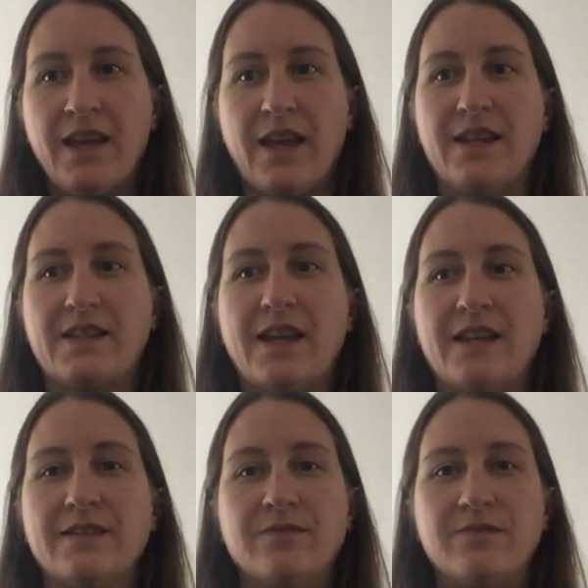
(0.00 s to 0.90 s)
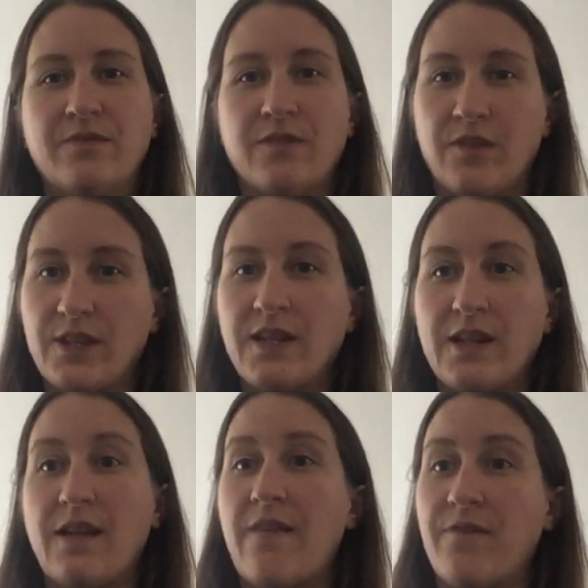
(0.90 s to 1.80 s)
And again, looking at
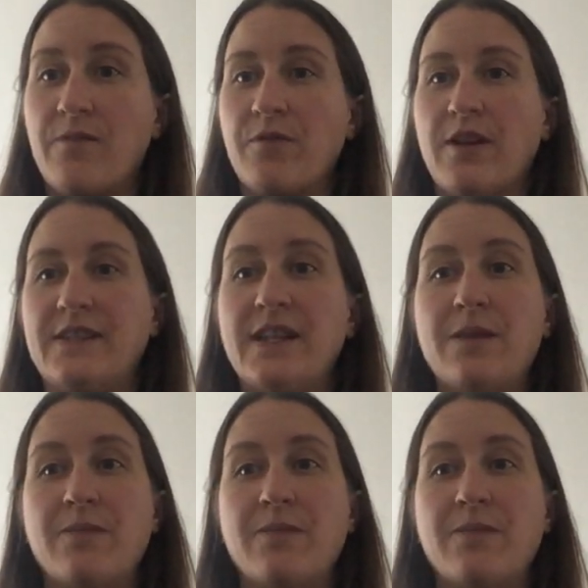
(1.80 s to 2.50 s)
it from your identity,